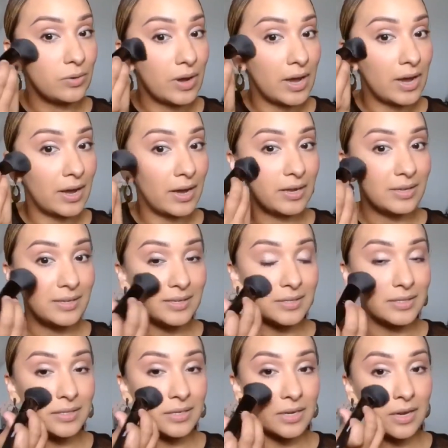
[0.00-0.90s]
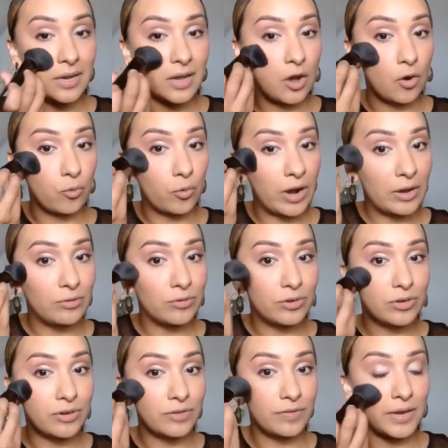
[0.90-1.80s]
has a
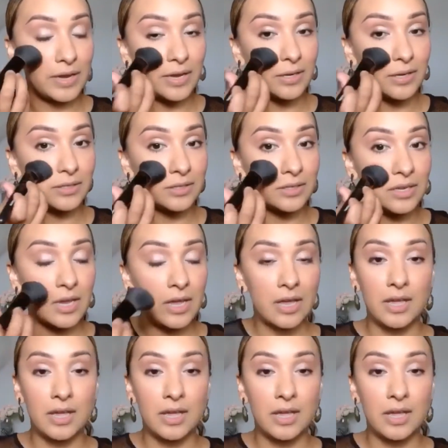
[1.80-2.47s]
rounder face,